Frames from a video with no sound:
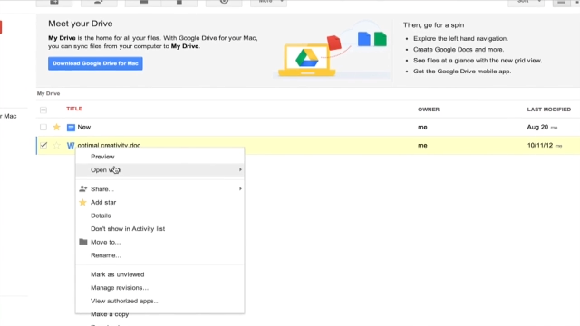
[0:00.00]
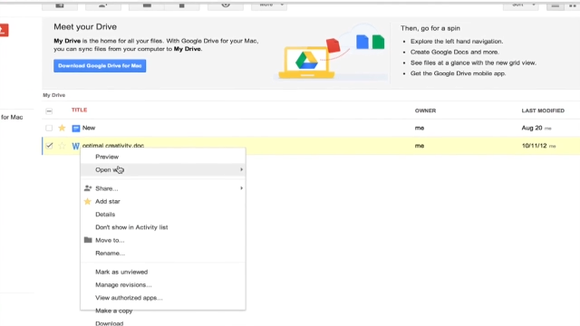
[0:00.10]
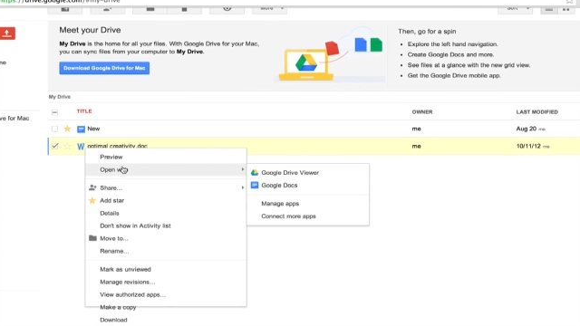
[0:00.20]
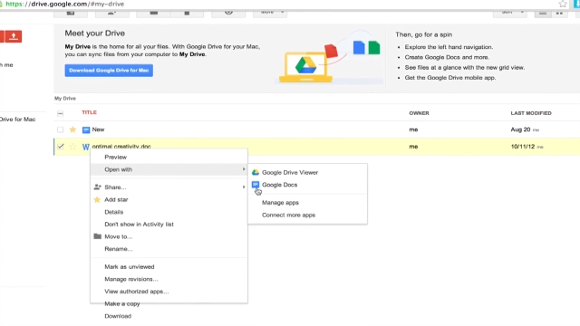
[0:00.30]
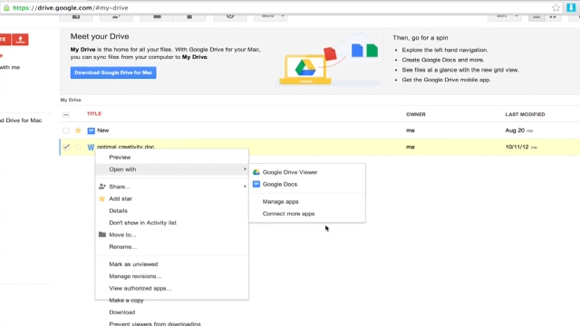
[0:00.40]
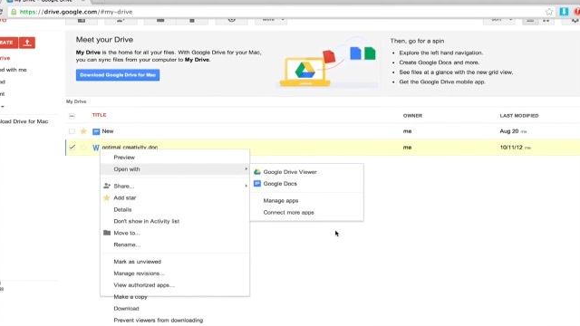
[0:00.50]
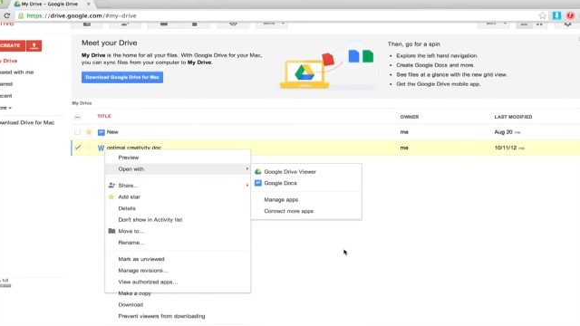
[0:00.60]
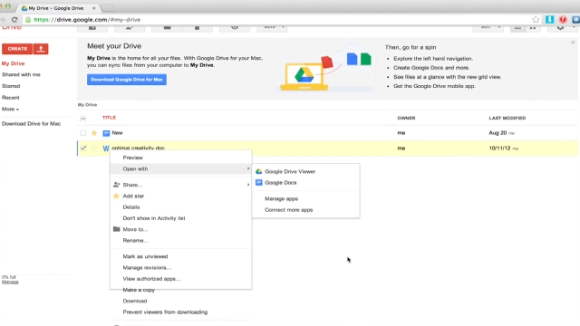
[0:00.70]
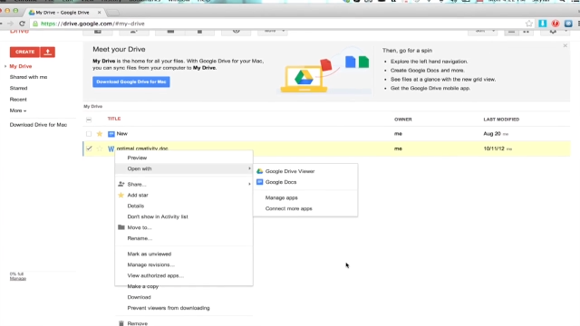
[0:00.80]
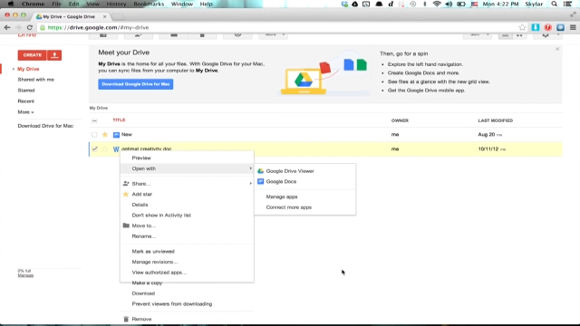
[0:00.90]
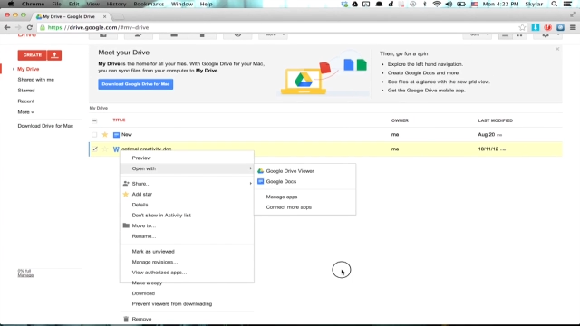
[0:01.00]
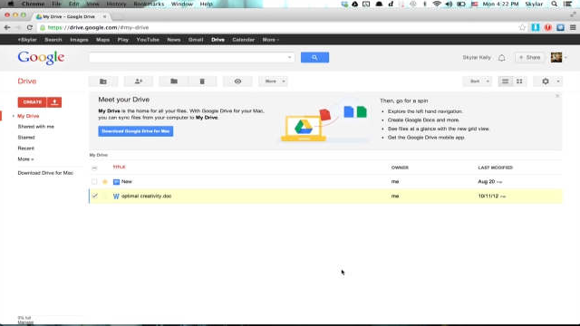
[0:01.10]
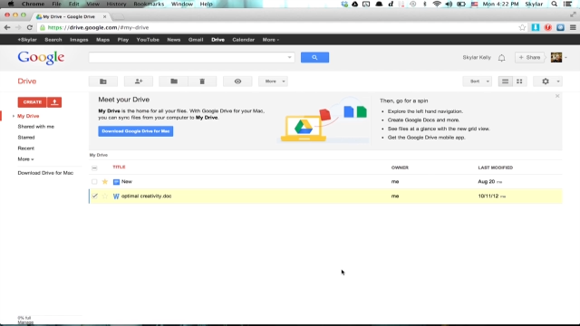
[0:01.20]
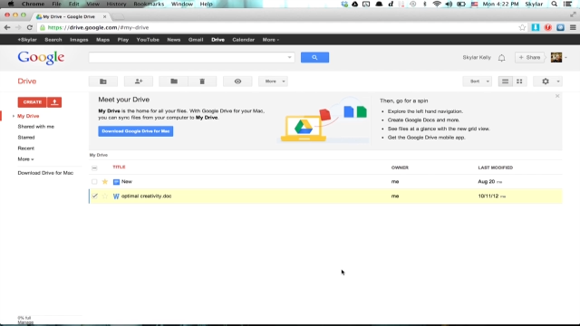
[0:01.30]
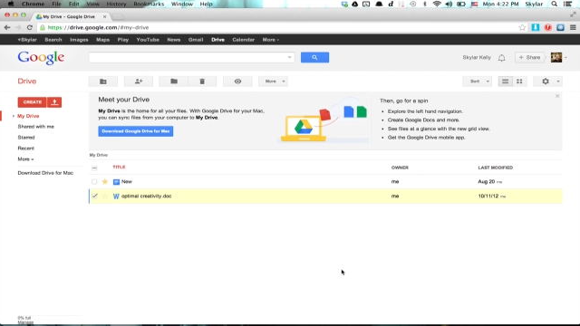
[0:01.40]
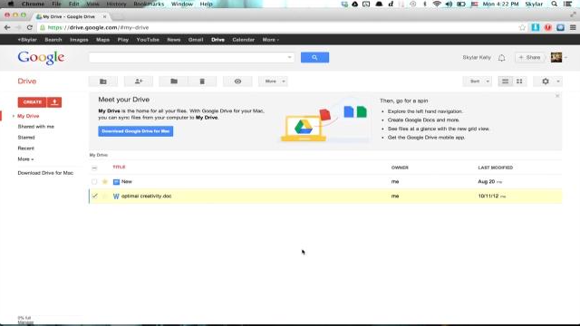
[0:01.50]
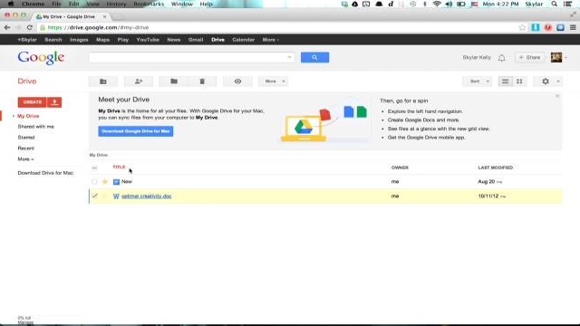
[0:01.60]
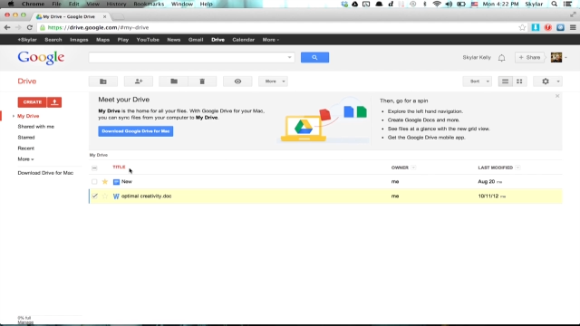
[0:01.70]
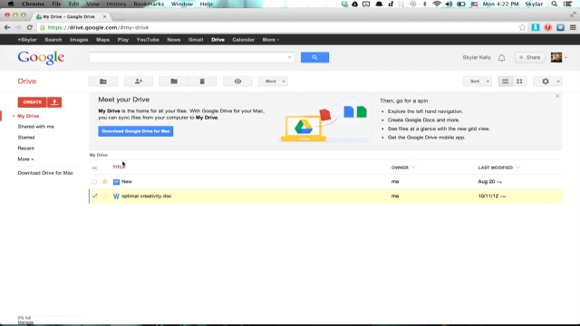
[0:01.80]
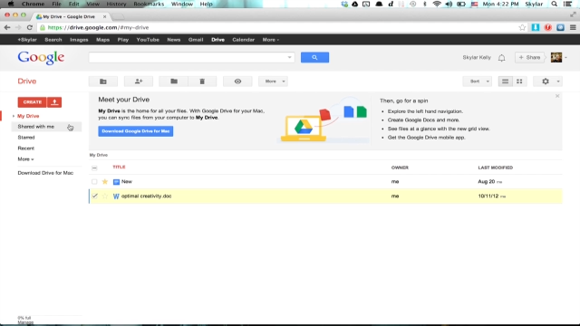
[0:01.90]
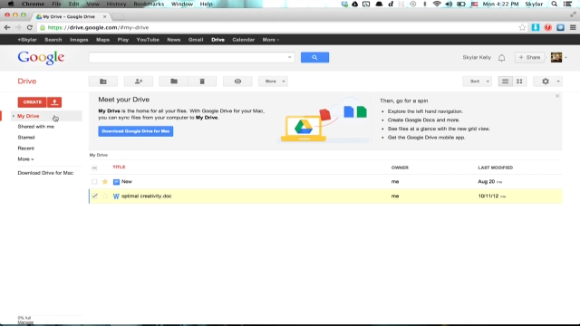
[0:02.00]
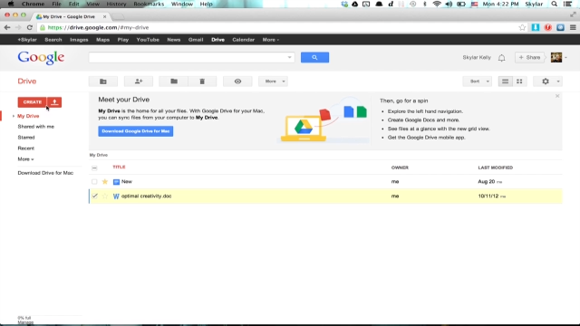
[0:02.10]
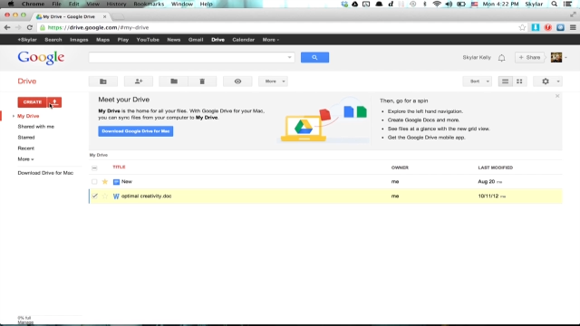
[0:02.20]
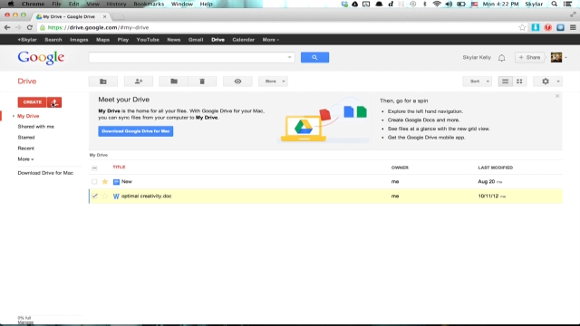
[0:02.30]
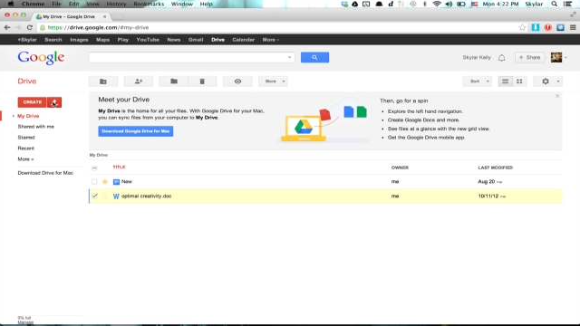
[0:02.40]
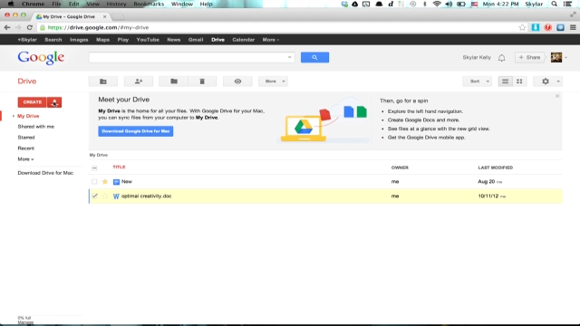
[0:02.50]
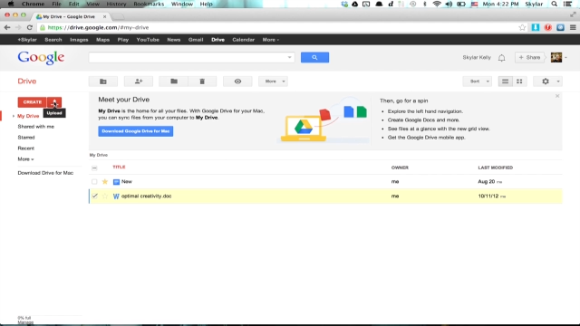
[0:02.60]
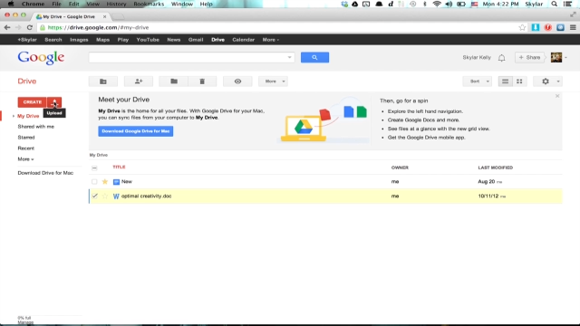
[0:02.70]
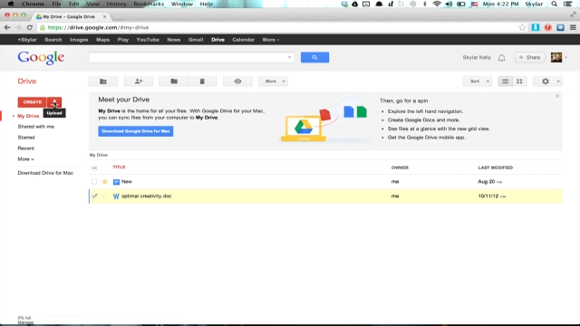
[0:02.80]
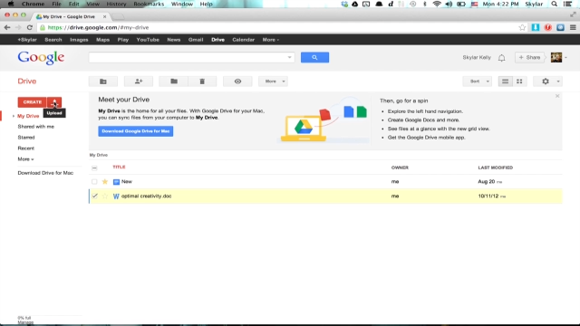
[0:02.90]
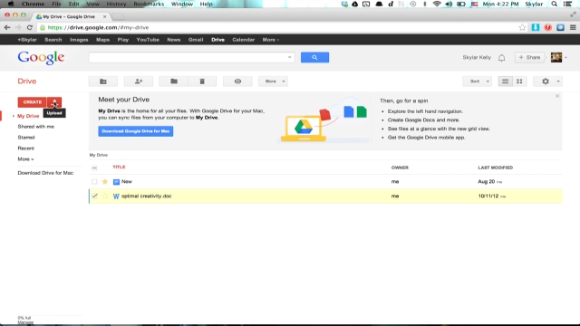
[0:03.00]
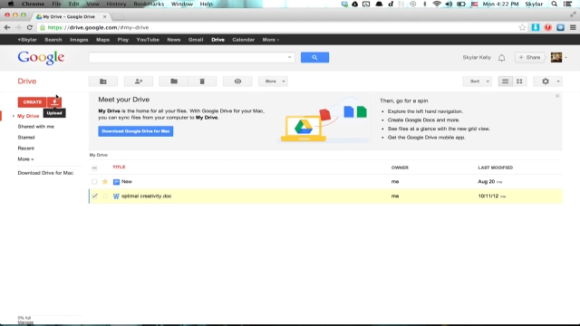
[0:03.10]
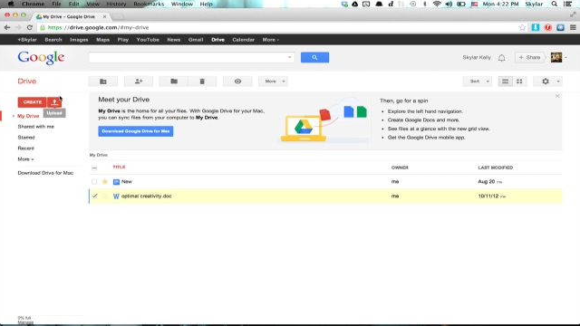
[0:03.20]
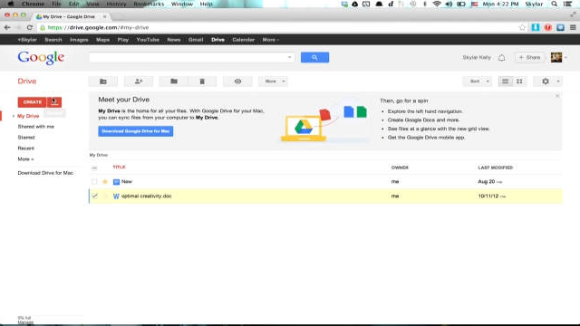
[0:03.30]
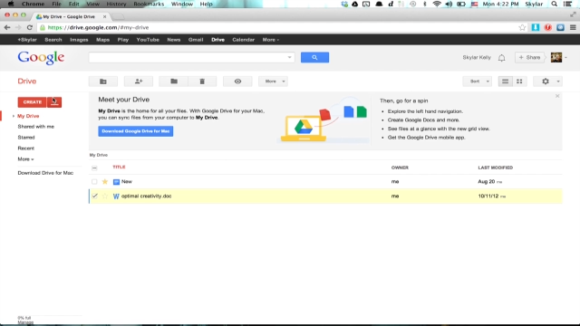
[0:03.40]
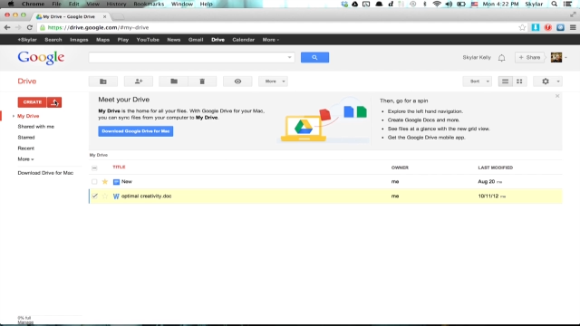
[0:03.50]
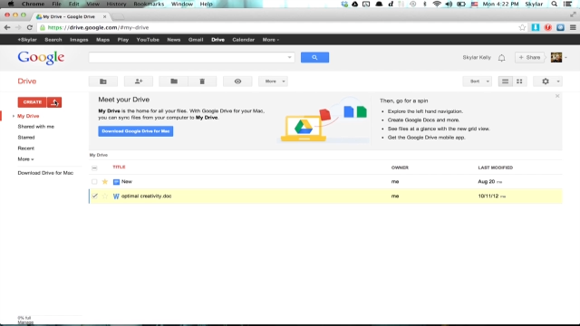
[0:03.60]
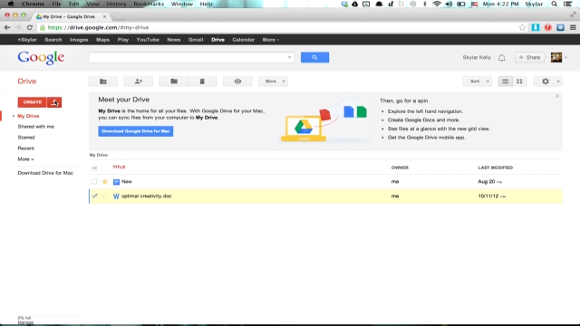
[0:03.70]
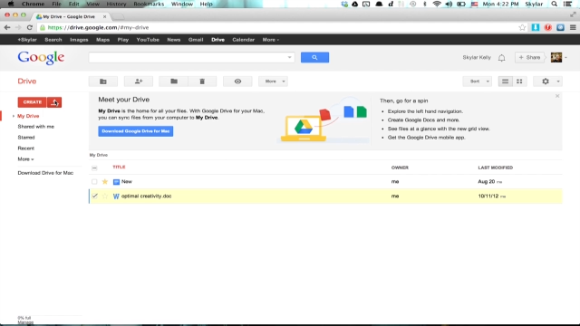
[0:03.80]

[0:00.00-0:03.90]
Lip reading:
No face is visible, so there are no lips to read.